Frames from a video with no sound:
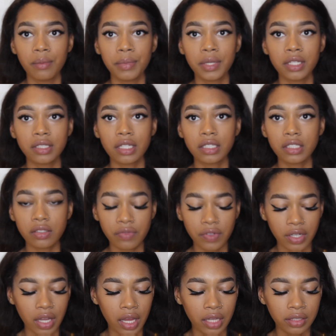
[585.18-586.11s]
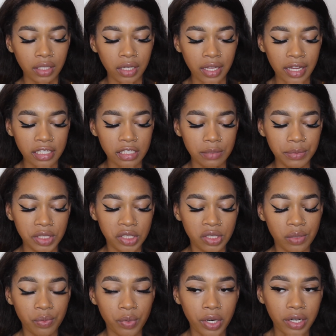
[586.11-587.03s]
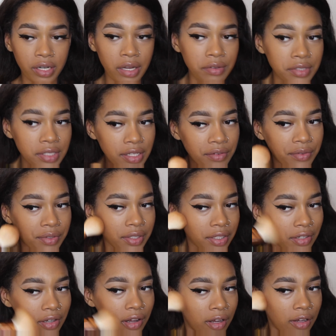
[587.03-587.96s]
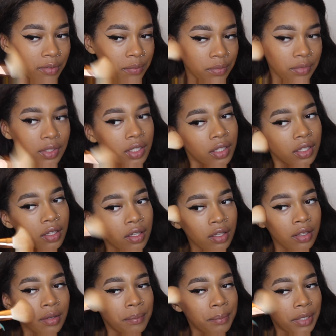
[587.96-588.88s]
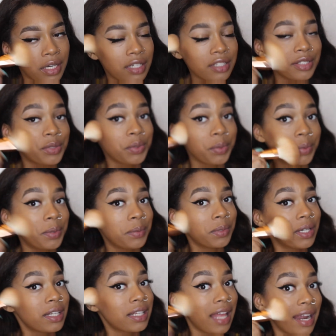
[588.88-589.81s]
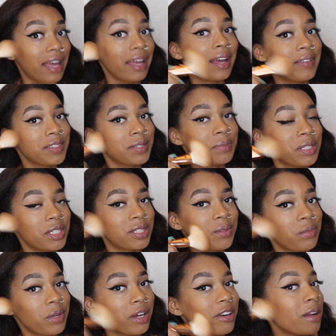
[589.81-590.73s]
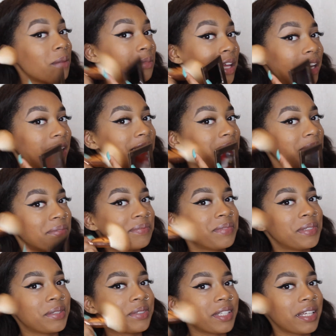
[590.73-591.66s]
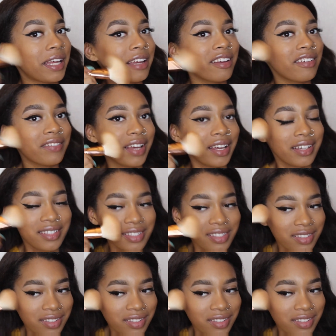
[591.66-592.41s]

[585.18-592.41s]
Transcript: because I just forgot that I had to be somewhere and I was like really calm, but I just remembered that I have to be somewhere and I'm like doing it hecka fast.